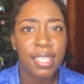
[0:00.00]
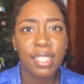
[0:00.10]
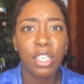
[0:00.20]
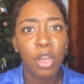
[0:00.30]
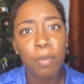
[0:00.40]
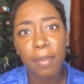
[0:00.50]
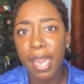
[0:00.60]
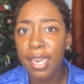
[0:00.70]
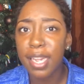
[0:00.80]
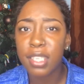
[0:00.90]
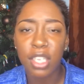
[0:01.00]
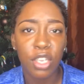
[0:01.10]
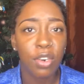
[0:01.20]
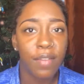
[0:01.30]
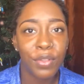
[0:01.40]
it's low maintenance and
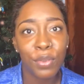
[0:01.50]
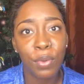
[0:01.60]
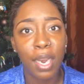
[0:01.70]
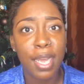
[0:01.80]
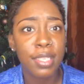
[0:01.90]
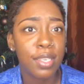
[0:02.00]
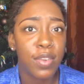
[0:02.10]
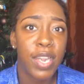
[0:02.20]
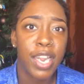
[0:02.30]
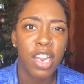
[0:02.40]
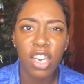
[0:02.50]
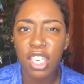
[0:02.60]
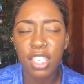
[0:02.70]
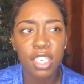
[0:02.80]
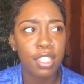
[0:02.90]
you don't have to do a lot to your hair and
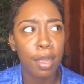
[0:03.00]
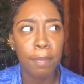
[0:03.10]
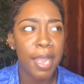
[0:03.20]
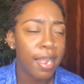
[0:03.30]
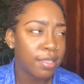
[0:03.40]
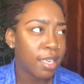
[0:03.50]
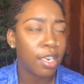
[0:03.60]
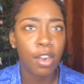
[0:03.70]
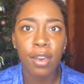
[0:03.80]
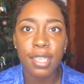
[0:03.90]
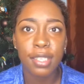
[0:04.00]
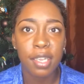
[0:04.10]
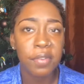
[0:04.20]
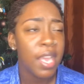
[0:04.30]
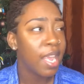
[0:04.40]
it's just amazing and all that
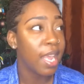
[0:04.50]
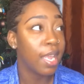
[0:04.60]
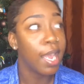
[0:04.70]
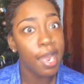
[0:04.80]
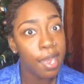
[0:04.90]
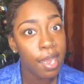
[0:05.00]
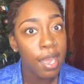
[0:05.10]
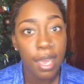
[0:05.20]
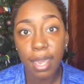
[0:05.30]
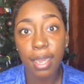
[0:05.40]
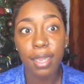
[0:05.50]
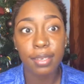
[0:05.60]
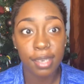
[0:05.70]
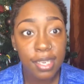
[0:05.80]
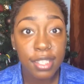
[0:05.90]
stuff. And yeah,
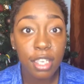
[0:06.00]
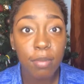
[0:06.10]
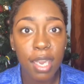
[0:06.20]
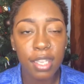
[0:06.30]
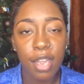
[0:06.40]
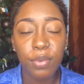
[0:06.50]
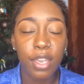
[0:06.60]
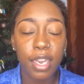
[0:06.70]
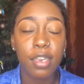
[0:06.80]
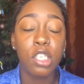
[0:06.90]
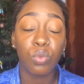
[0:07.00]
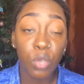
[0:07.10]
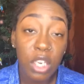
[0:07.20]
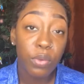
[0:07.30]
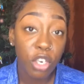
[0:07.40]
it does seem like that when your hair is
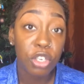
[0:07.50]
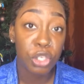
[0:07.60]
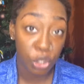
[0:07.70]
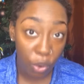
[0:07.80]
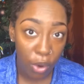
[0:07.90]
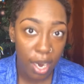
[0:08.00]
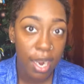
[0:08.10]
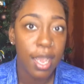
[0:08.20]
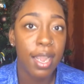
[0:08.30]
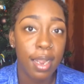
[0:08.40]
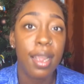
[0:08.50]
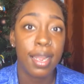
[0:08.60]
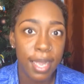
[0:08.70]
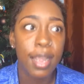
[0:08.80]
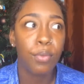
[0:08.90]
really short.
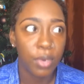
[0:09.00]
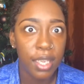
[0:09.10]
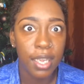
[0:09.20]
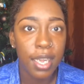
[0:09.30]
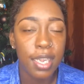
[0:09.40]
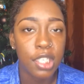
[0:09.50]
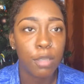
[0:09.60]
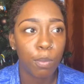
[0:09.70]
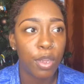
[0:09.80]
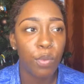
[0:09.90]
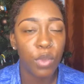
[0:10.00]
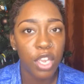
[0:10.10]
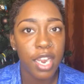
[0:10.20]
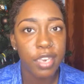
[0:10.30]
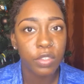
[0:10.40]
It really is. But when
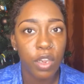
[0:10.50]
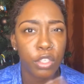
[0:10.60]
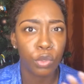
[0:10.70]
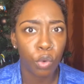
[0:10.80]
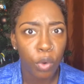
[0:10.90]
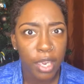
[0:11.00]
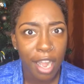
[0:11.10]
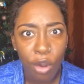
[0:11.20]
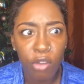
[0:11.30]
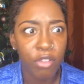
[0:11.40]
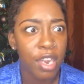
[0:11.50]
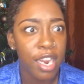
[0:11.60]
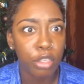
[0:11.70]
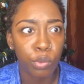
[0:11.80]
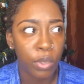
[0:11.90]
your hair starts growing out, or if your
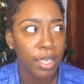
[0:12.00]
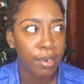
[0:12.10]
hair is really